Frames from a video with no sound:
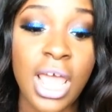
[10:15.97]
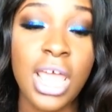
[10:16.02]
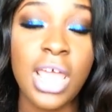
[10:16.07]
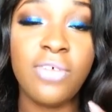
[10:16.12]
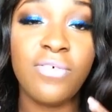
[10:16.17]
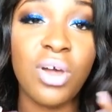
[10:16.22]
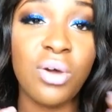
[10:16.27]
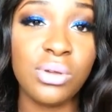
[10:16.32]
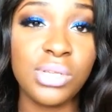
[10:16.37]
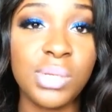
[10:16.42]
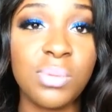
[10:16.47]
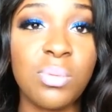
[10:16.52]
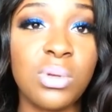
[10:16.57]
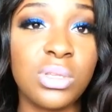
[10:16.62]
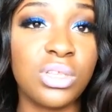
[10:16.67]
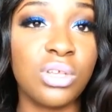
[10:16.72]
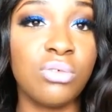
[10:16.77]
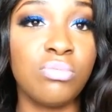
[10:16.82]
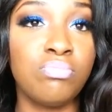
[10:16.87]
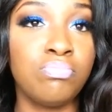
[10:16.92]
If I was supposed
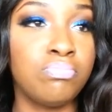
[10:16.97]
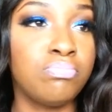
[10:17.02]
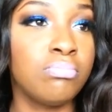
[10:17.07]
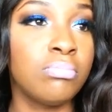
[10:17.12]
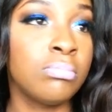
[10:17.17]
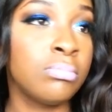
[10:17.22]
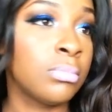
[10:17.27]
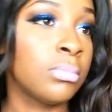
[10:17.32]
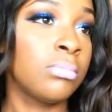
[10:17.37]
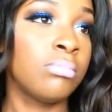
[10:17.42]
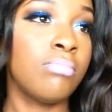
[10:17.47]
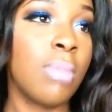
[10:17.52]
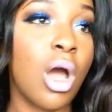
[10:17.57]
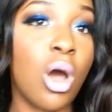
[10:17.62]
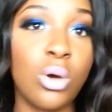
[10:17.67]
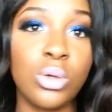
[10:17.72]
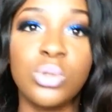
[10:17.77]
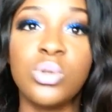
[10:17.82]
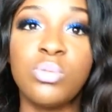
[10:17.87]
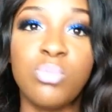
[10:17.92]
to, my
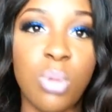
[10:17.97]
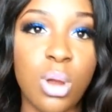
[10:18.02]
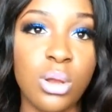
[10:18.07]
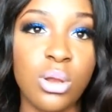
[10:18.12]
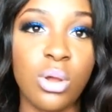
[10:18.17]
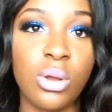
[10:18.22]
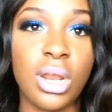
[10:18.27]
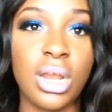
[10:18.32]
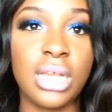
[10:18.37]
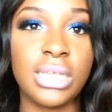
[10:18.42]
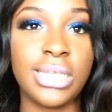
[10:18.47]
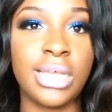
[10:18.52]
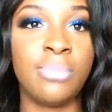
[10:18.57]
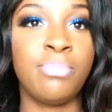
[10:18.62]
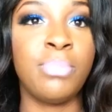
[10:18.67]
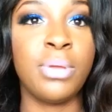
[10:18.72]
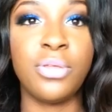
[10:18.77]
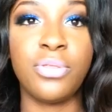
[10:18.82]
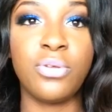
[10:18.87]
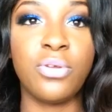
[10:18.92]
house was burning down and it said
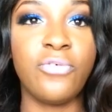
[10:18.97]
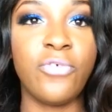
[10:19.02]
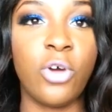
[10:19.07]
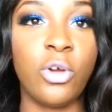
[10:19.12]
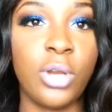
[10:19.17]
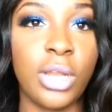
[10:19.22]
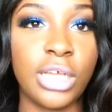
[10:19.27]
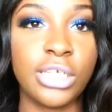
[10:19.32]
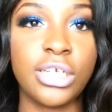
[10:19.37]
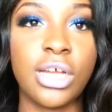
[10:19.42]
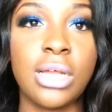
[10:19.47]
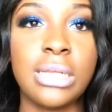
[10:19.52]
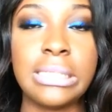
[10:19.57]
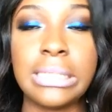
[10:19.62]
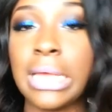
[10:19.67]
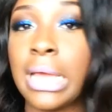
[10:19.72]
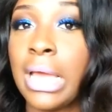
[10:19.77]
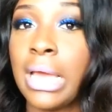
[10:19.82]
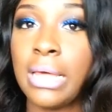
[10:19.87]
pick 3 foundations,